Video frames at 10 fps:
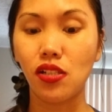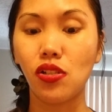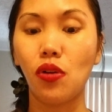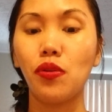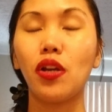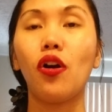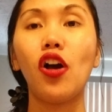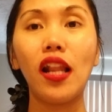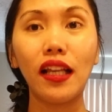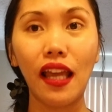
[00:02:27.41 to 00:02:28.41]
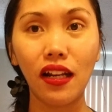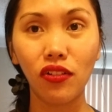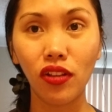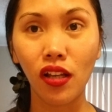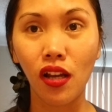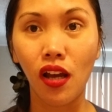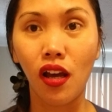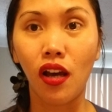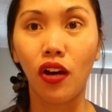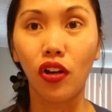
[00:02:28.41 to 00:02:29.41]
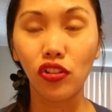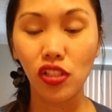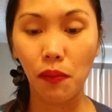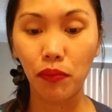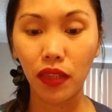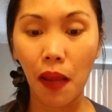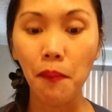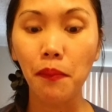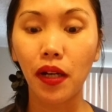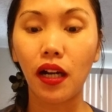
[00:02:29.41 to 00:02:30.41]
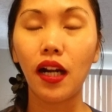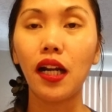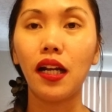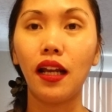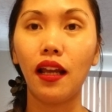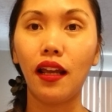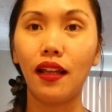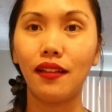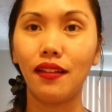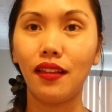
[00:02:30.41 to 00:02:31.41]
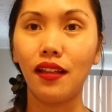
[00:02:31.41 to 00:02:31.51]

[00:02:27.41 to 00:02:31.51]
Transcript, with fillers: So we call again on on September and